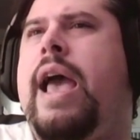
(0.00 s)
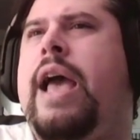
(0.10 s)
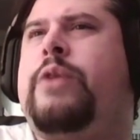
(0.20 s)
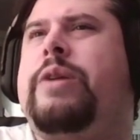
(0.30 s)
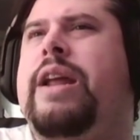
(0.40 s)

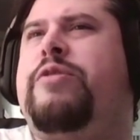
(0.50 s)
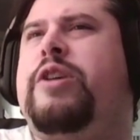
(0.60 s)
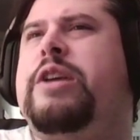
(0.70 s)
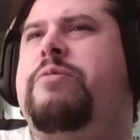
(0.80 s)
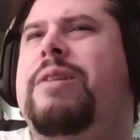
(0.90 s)
And whenever
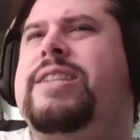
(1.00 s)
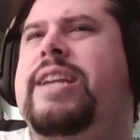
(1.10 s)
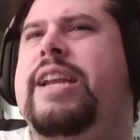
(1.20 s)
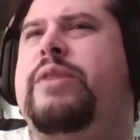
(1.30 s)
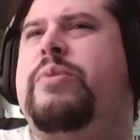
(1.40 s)
he
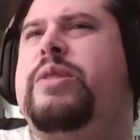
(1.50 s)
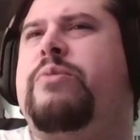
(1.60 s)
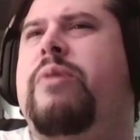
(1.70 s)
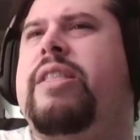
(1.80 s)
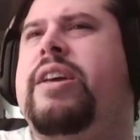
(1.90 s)
resonated with the
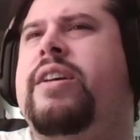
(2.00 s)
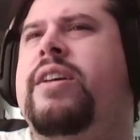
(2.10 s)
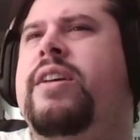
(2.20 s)
relic,